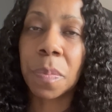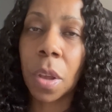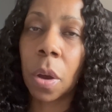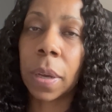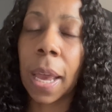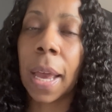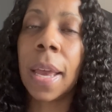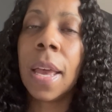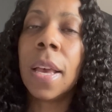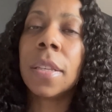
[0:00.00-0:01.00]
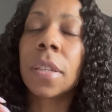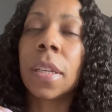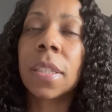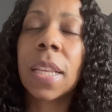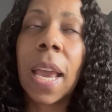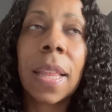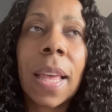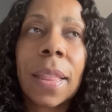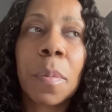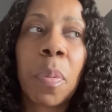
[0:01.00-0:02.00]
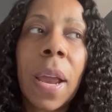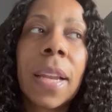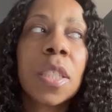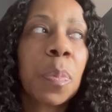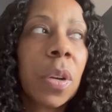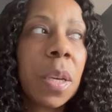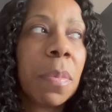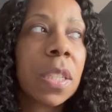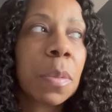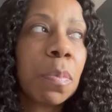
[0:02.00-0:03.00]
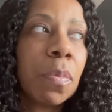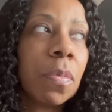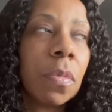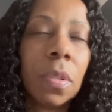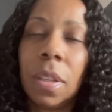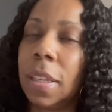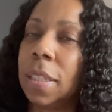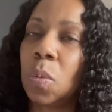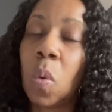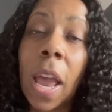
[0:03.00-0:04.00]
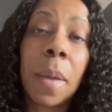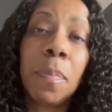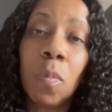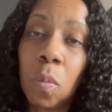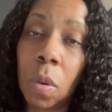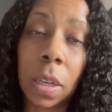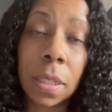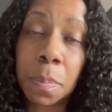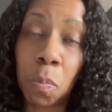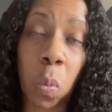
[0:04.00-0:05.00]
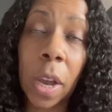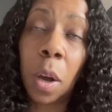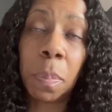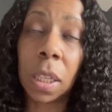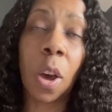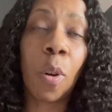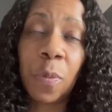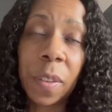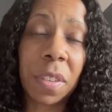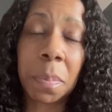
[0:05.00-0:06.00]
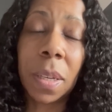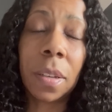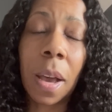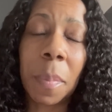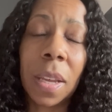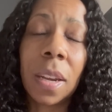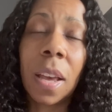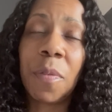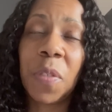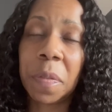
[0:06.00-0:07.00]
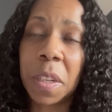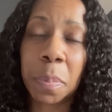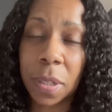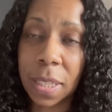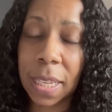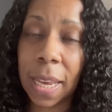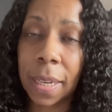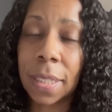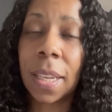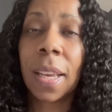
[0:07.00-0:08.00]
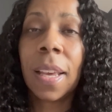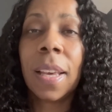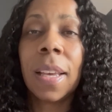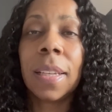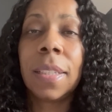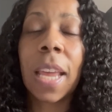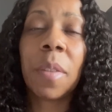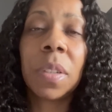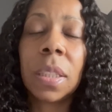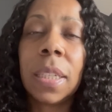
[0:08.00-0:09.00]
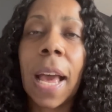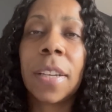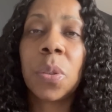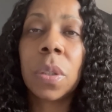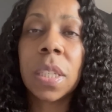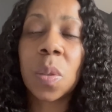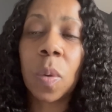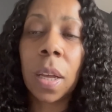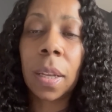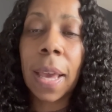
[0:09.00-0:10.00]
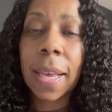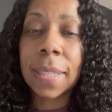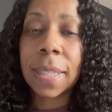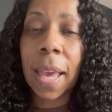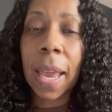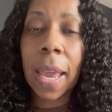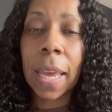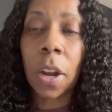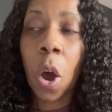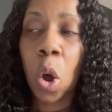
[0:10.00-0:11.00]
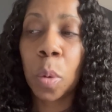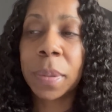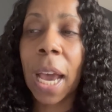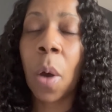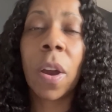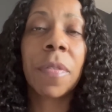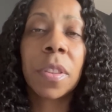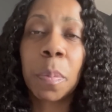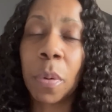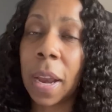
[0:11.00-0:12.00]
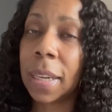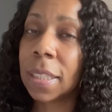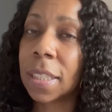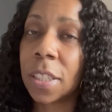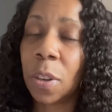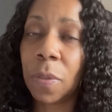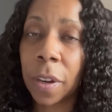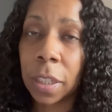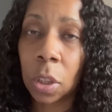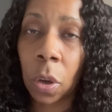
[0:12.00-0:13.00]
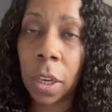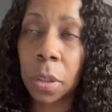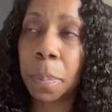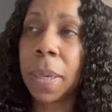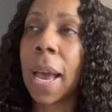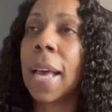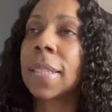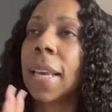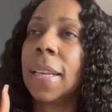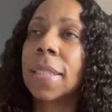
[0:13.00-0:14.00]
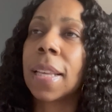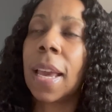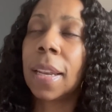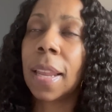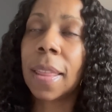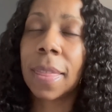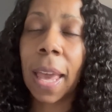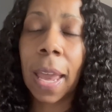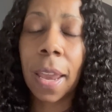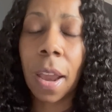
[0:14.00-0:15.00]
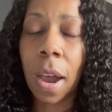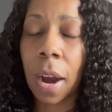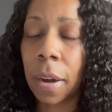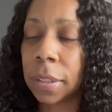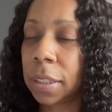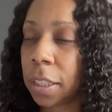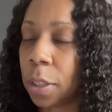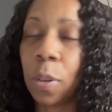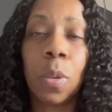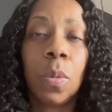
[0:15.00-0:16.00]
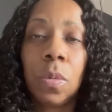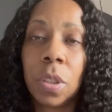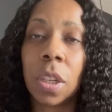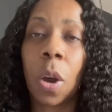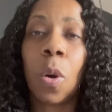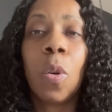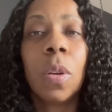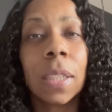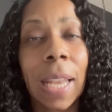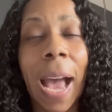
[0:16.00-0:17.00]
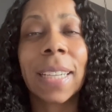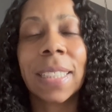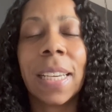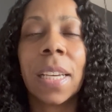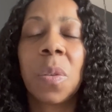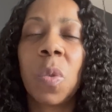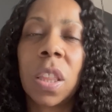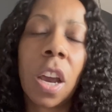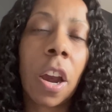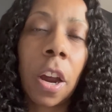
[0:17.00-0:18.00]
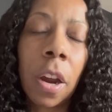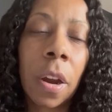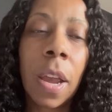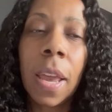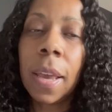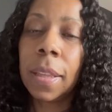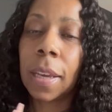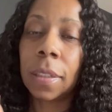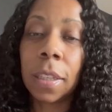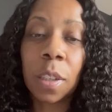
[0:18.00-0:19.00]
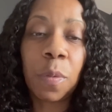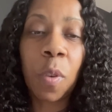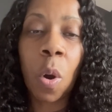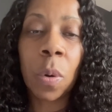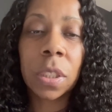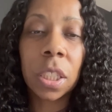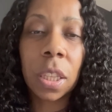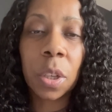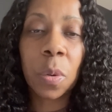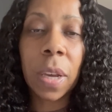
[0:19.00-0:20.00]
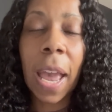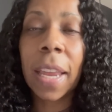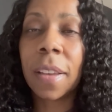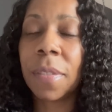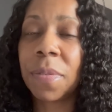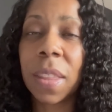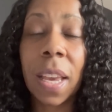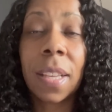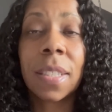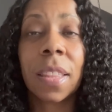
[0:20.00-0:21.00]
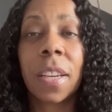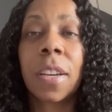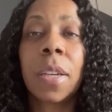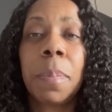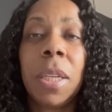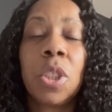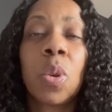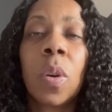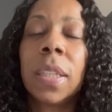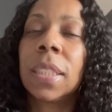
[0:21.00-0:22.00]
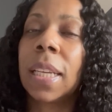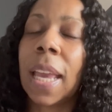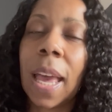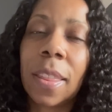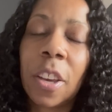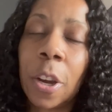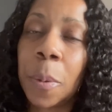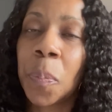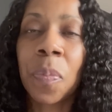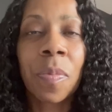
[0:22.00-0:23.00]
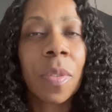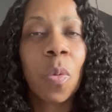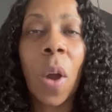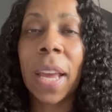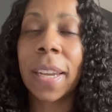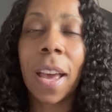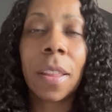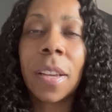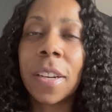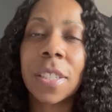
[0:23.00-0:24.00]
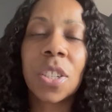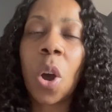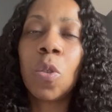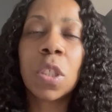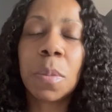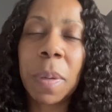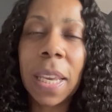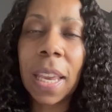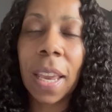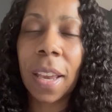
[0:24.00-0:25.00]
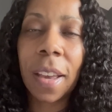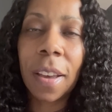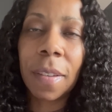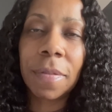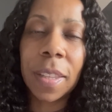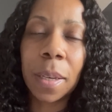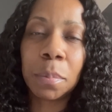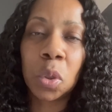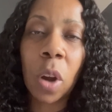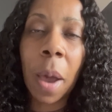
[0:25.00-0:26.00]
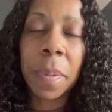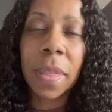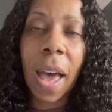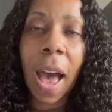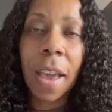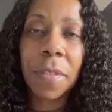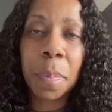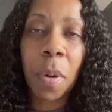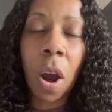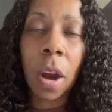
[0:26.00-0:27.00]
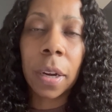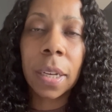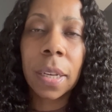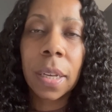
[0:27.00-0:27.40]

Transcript: okay? So they're saying that the brand is pretty much, is way, is well below 50 mil, I mean, uh, 50%. Definitely not doing as well as they had hoped. However, the brand is still very loyal to Beyonce and saying that they are still, you know, locked in with her. They're looking forward to the creative things that they're going to be doing together. Right now, there is no speaking of them dropping the Ivy Park